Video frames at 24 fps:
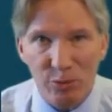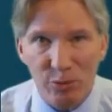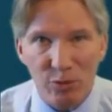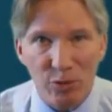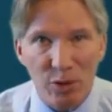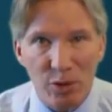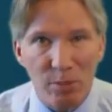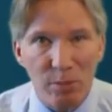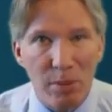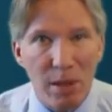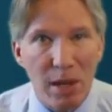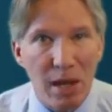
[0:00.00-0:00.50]

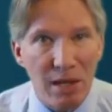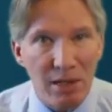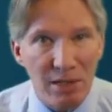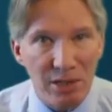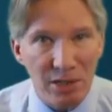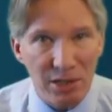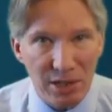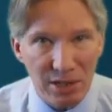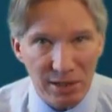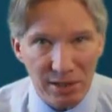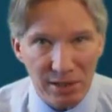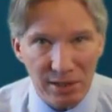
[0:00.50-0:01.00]
from
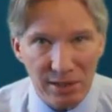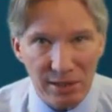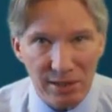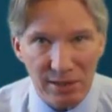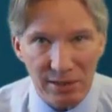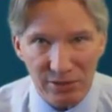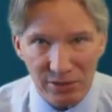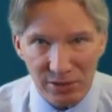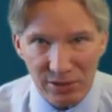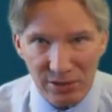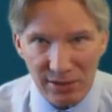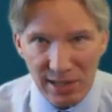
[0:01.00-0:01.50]
onion.
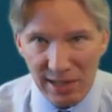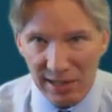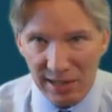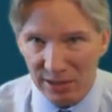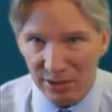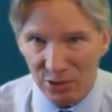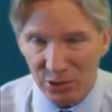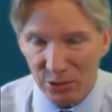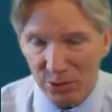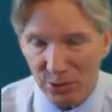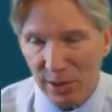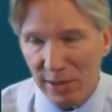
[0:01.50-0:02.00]
Isn't that
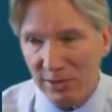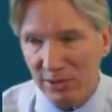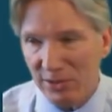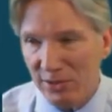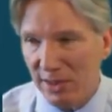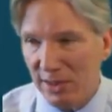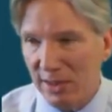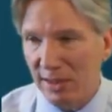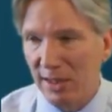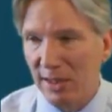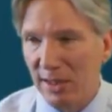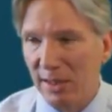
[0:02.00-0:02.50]

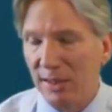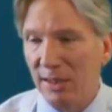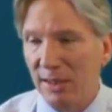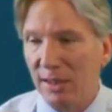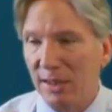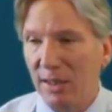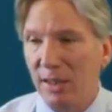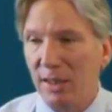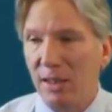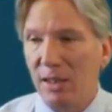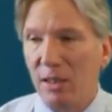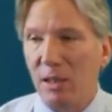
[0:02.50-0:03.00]
interesting?
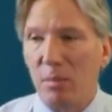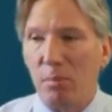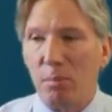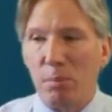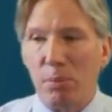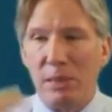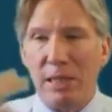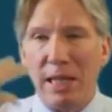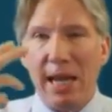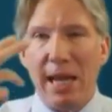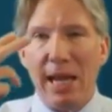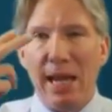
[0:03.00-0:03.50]

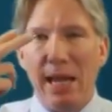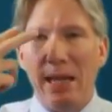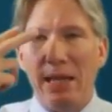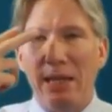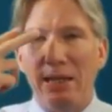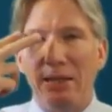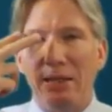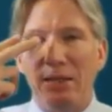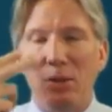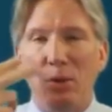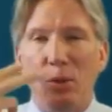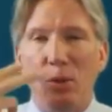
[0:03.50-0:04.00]

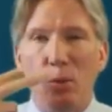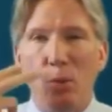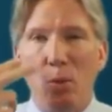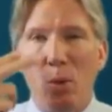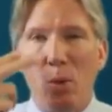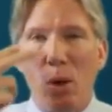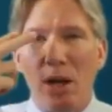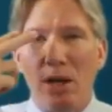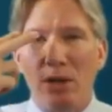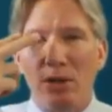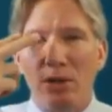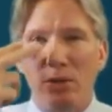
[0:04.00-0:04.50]
Bland,
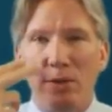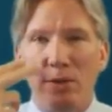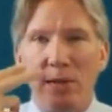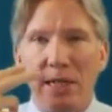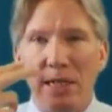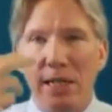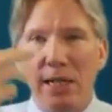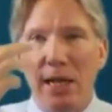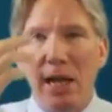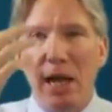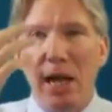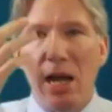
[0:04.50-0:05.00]

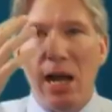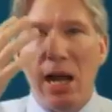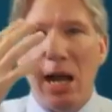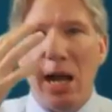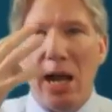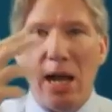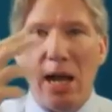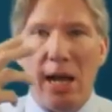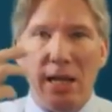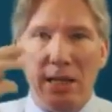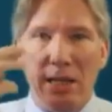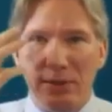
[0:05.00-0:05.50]
watery
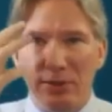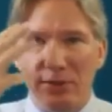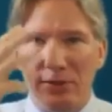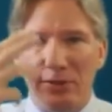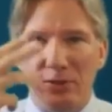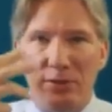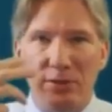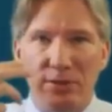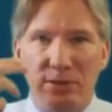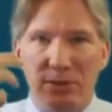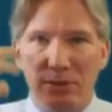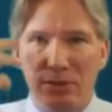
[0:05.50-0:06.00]

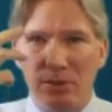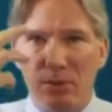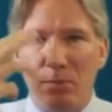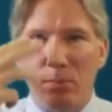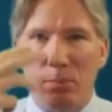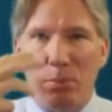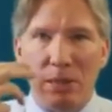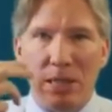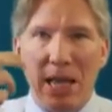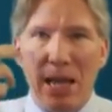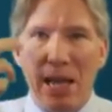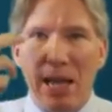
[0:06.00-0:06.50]
eyes.
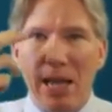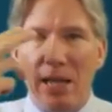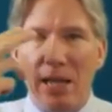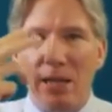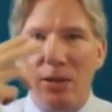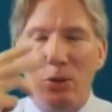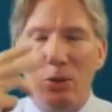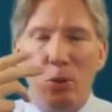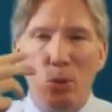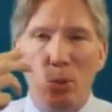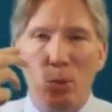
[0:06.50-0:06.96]
Burning